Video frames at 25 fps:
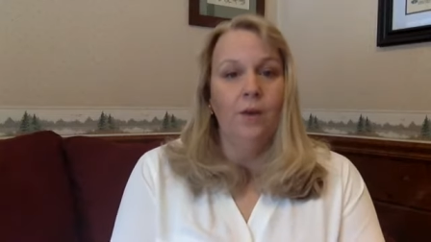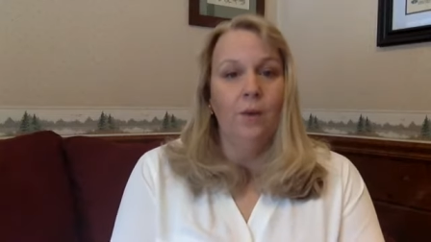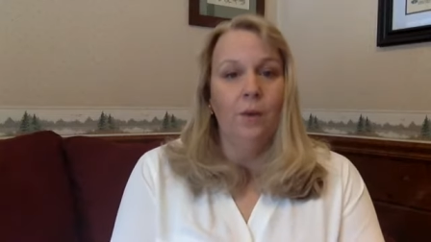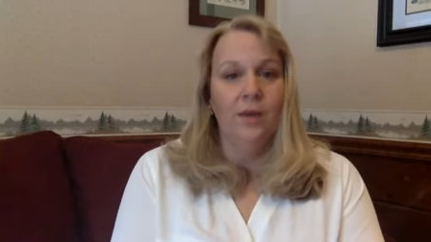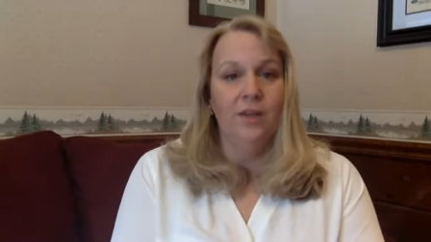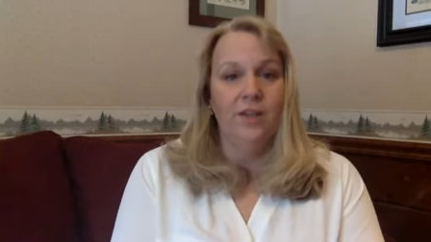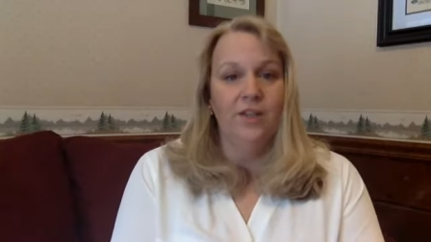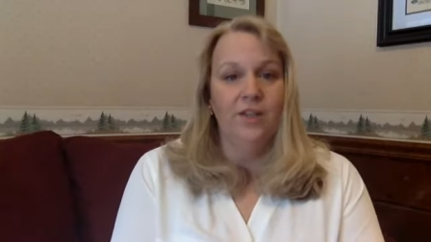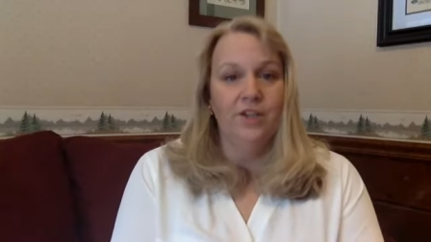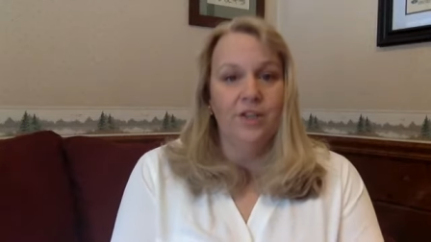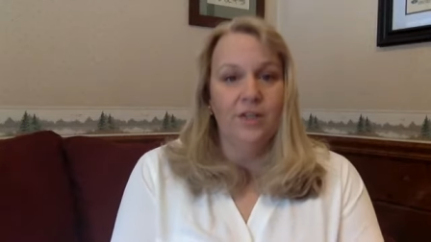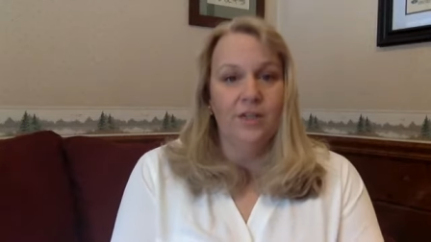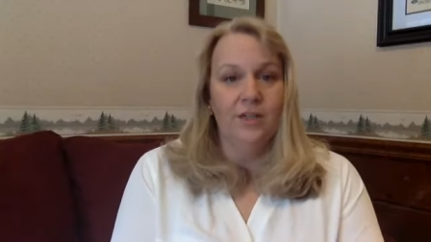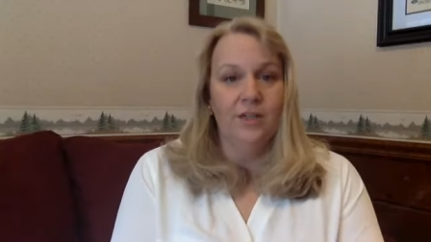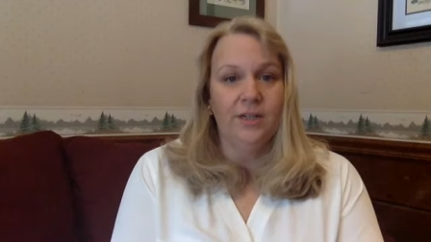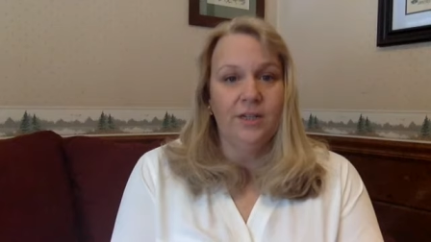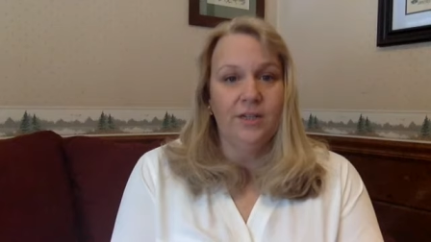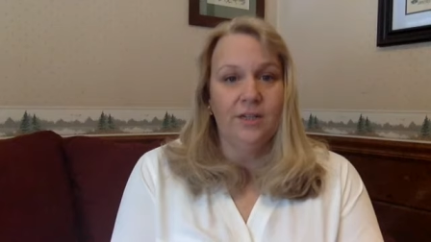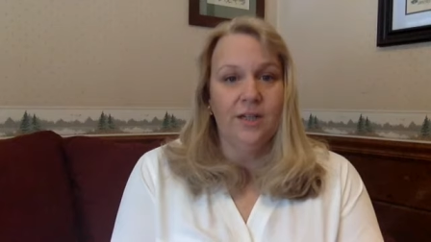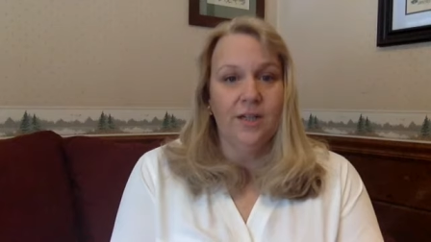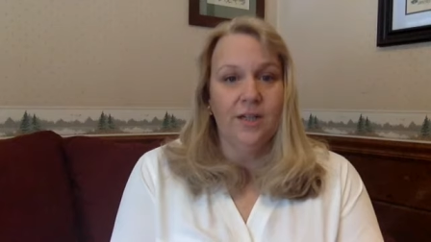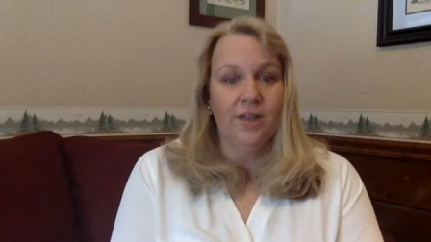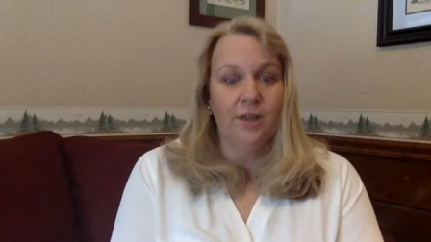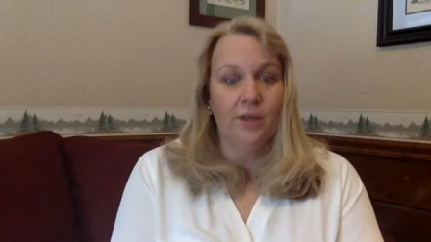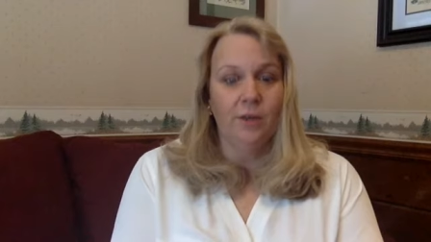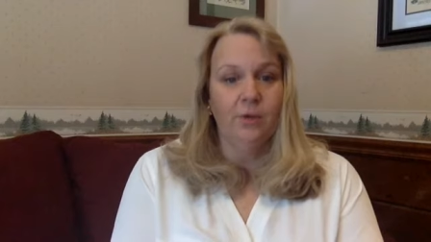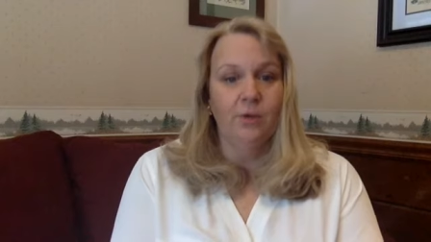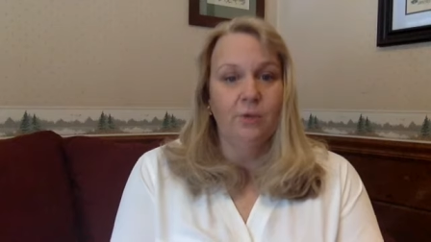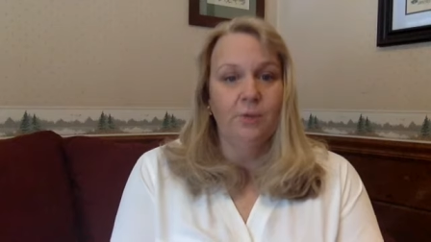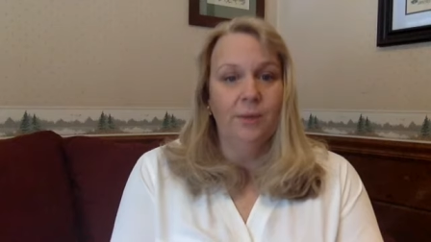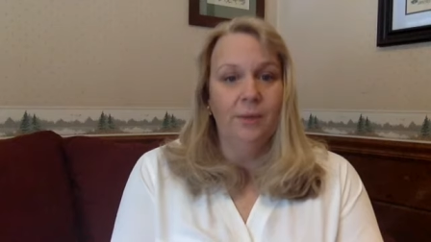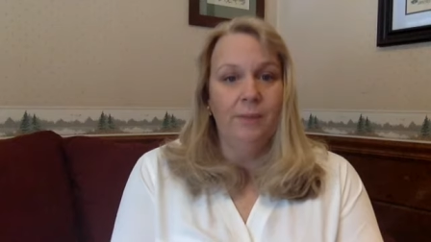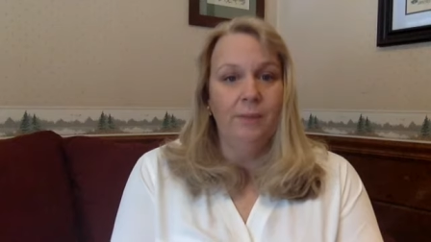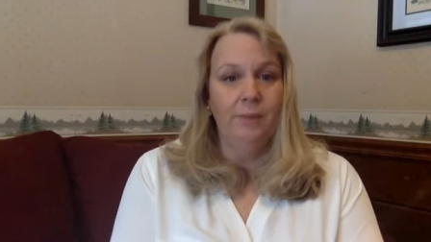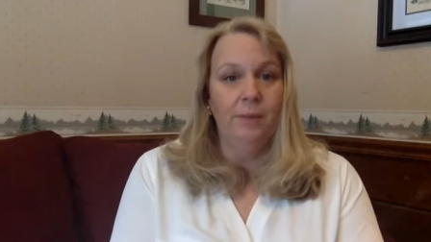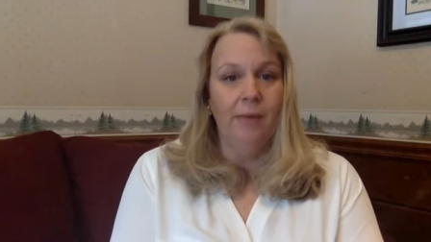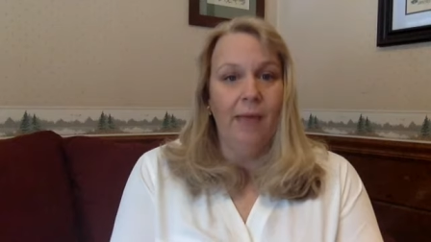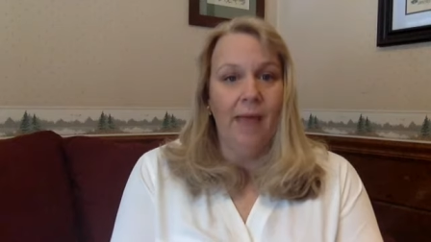questions that those
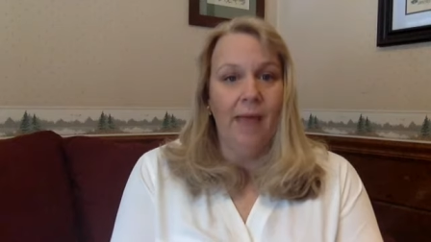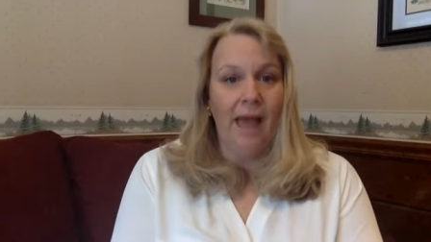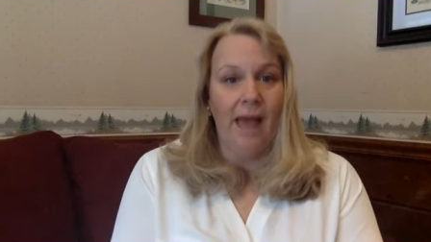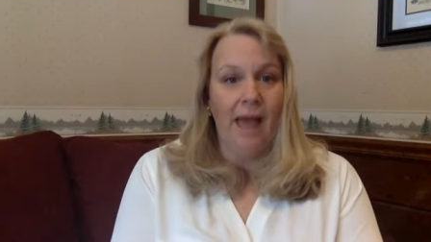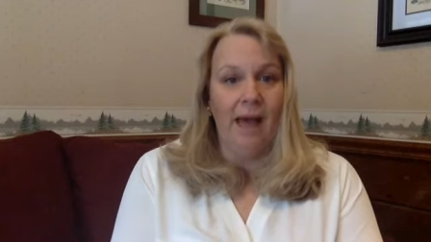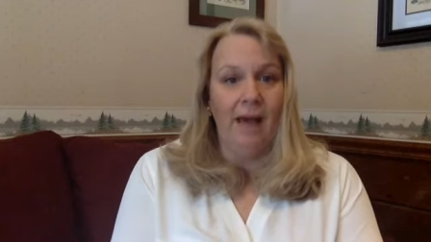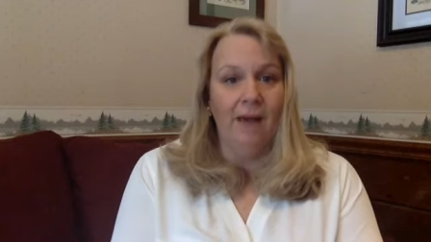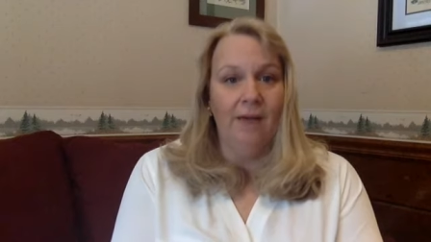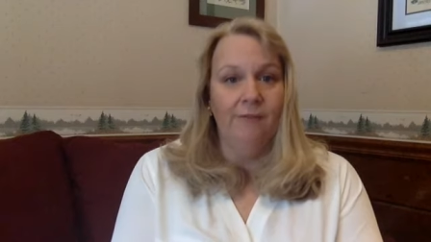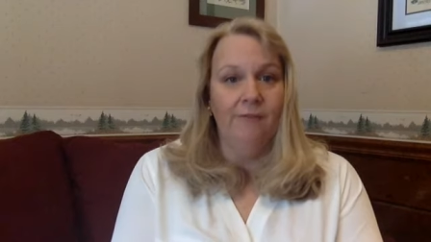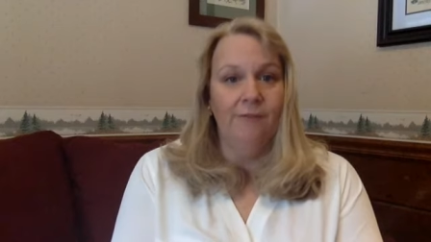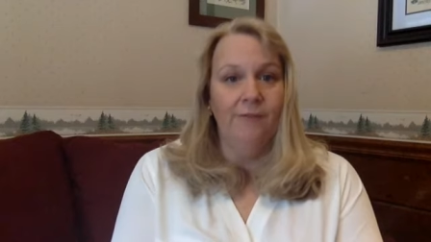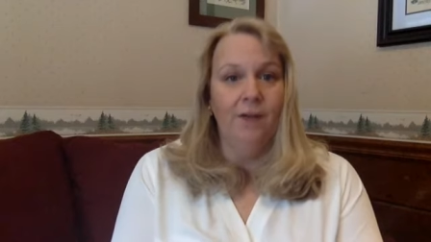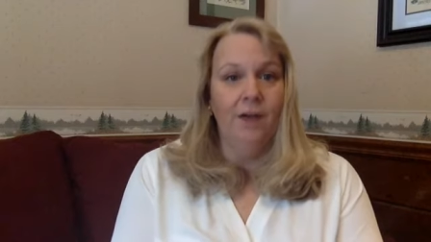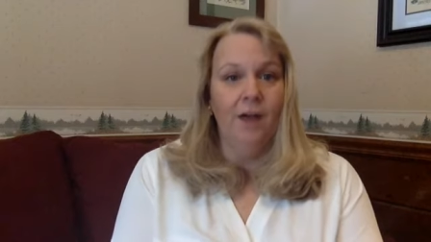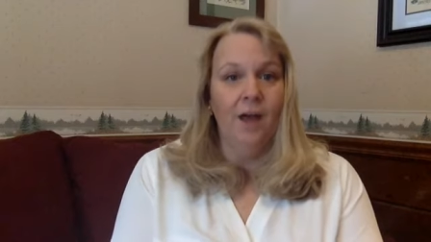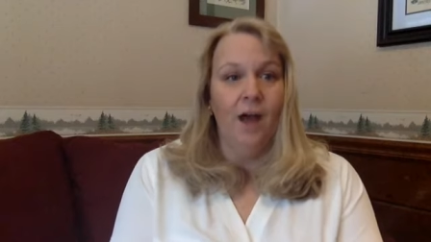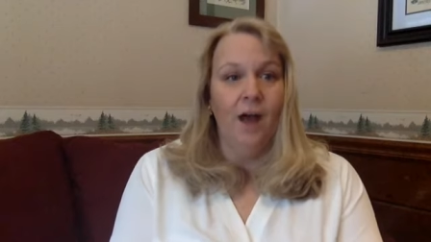people have